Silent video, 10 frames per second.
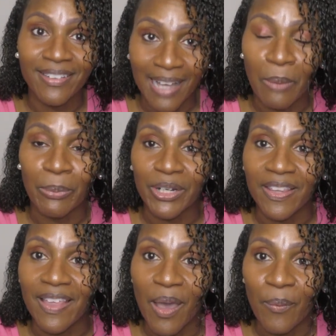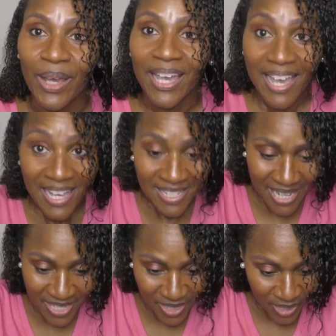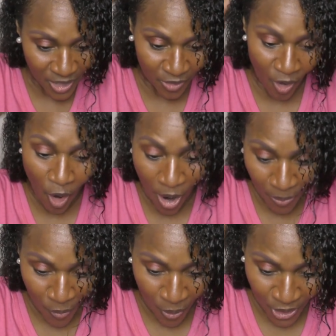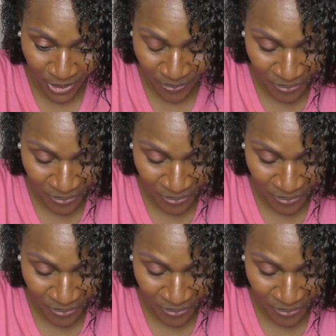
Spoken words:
I'll put it that way. It takes a lot of arm work